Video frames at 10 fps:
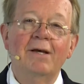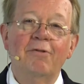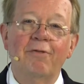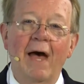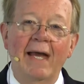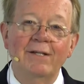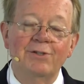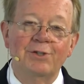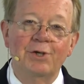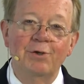
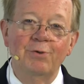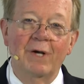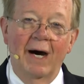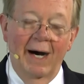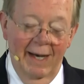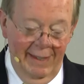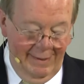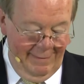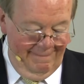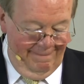Thanks to God.